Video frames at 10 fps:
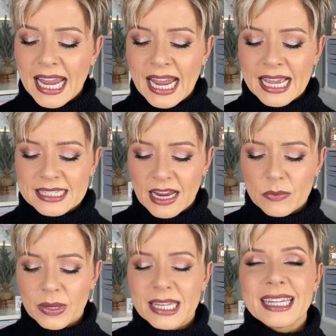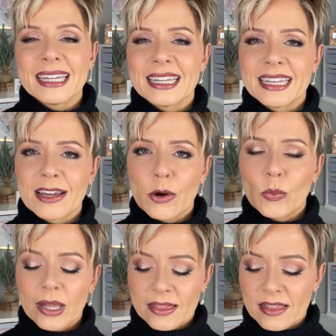and I went in
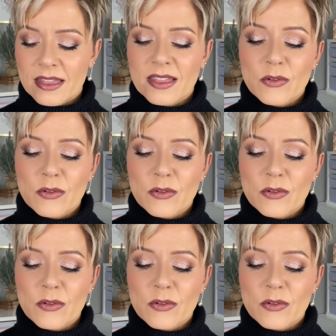with the